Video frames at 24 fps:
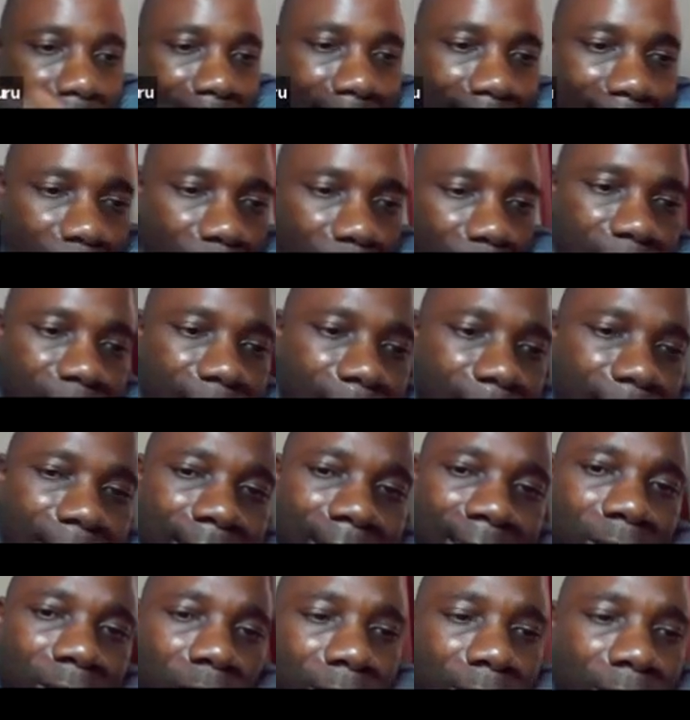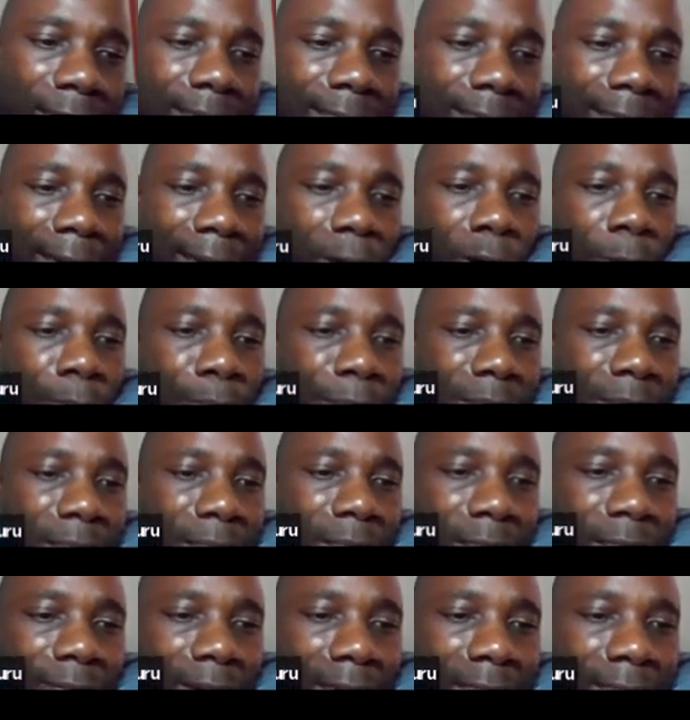Let us click on this
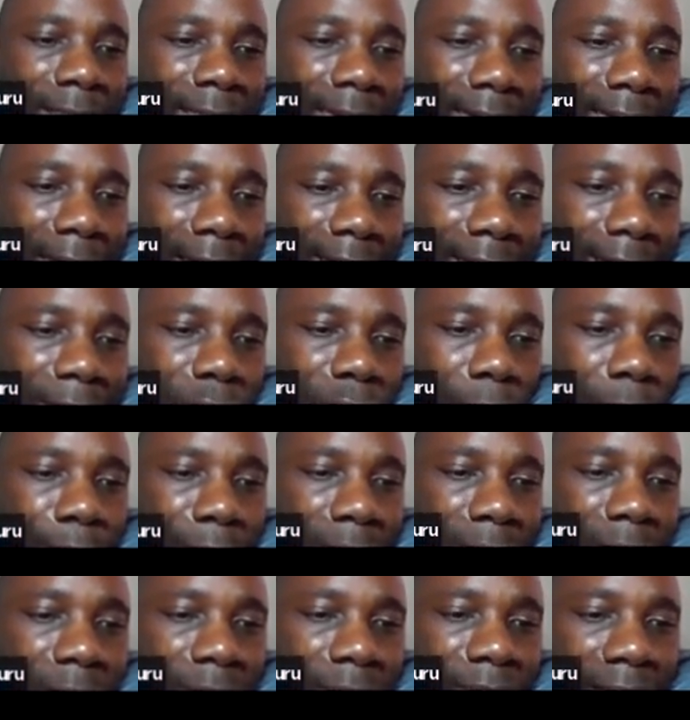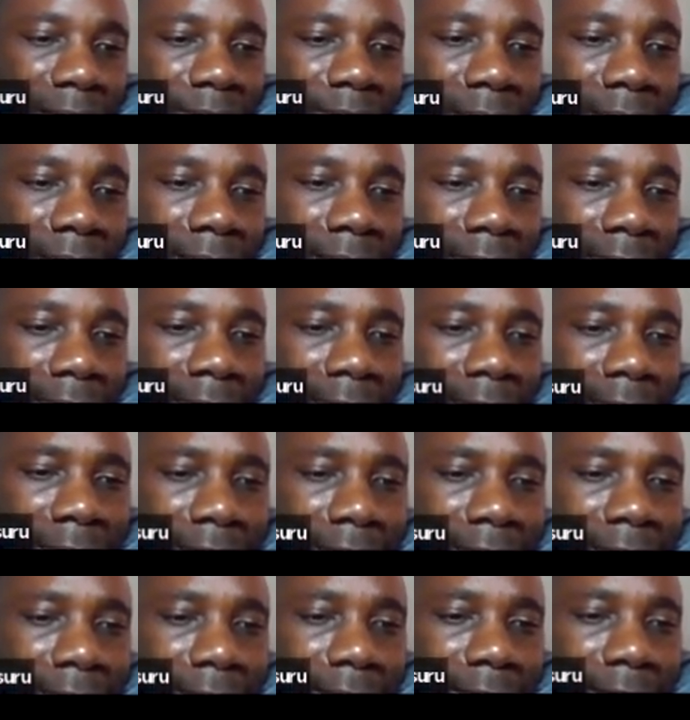competitive. I think I like this competitive advanced
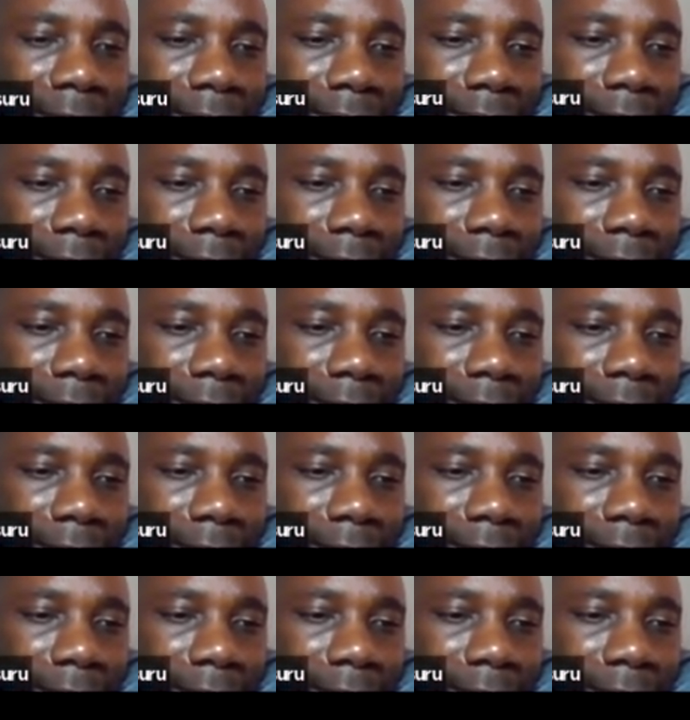analysis.